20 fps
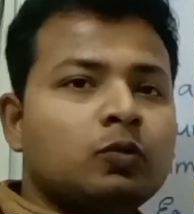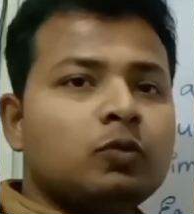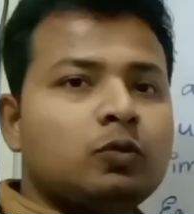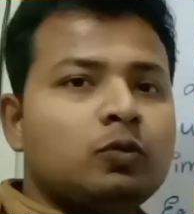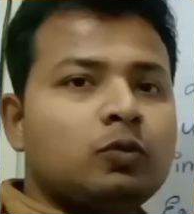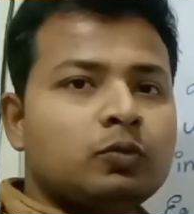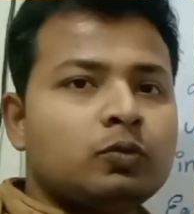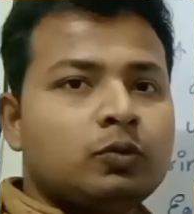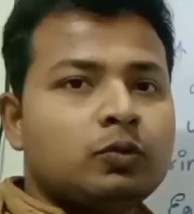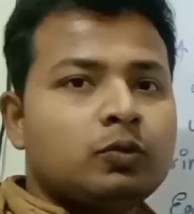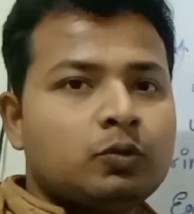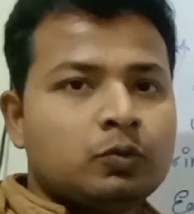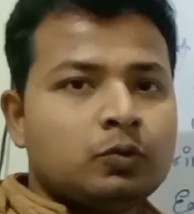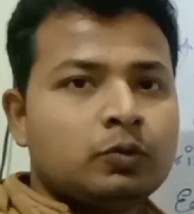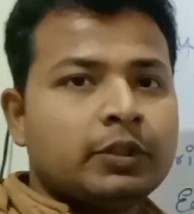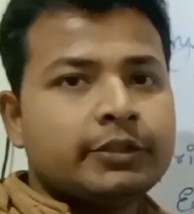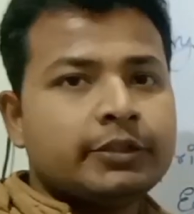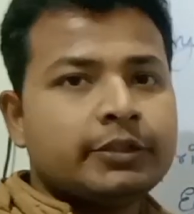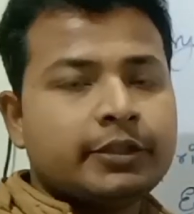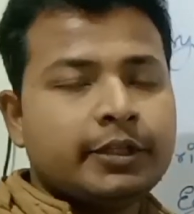2,
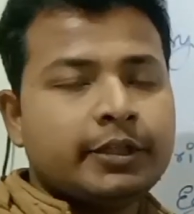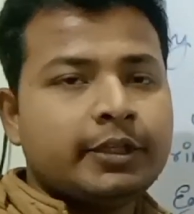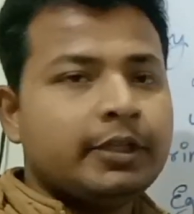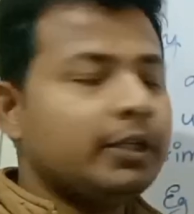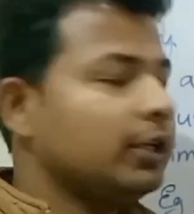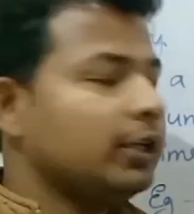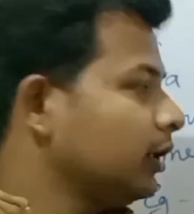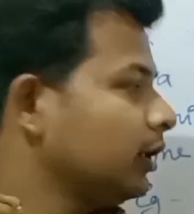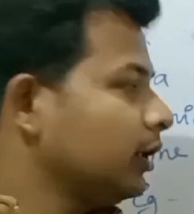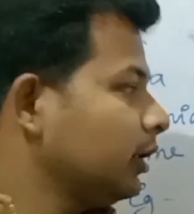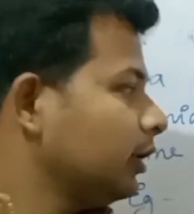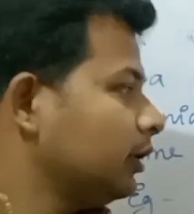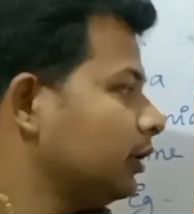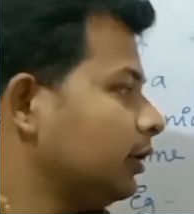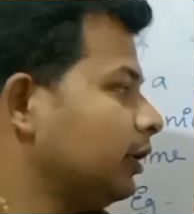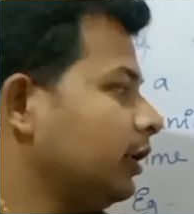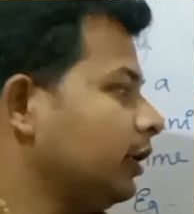2, 2, and 3,